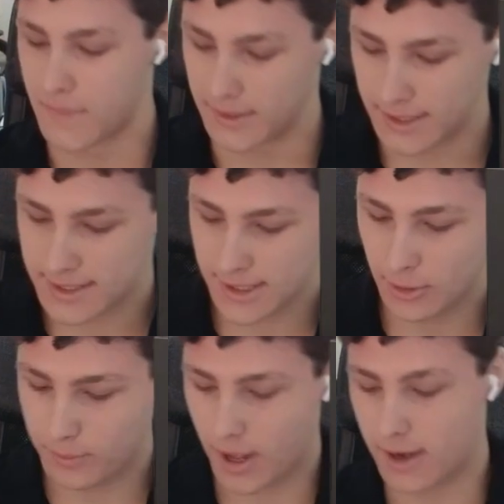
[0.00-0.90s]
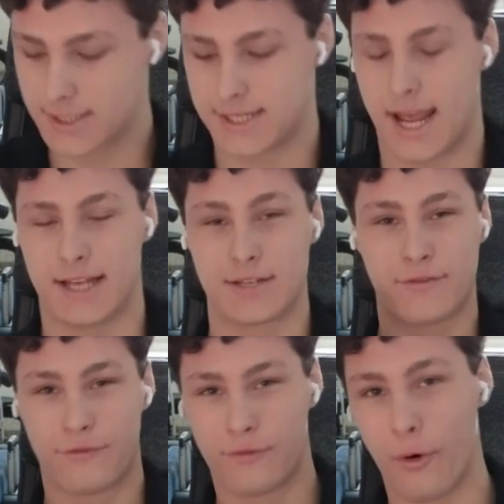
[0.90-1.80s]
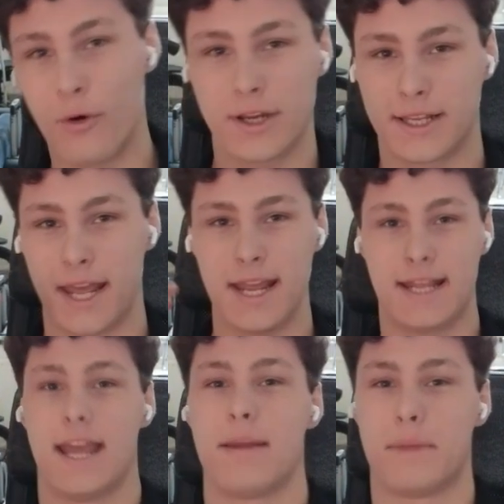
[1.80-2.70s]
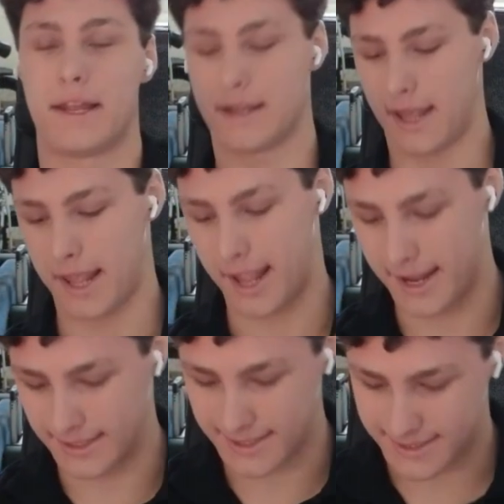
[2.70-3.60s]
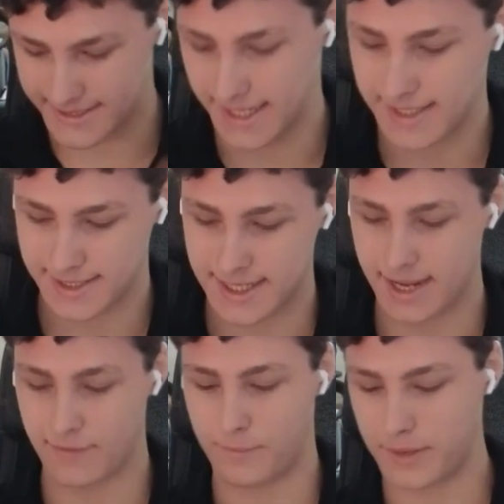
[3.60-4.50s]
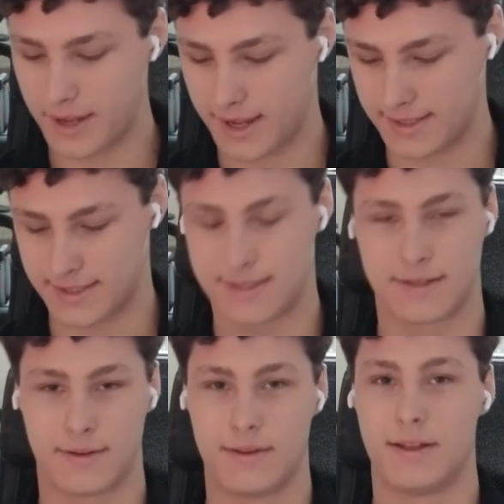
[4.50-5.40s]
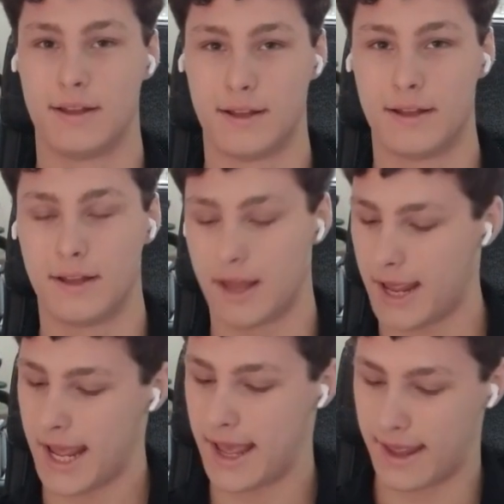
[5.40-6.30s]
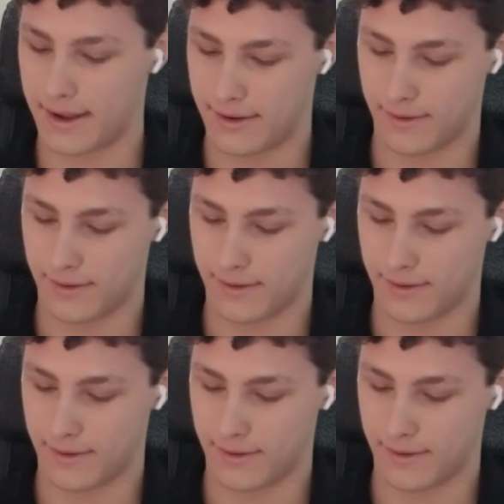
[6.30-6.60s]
This little box has 4K gaming in 60 FPS and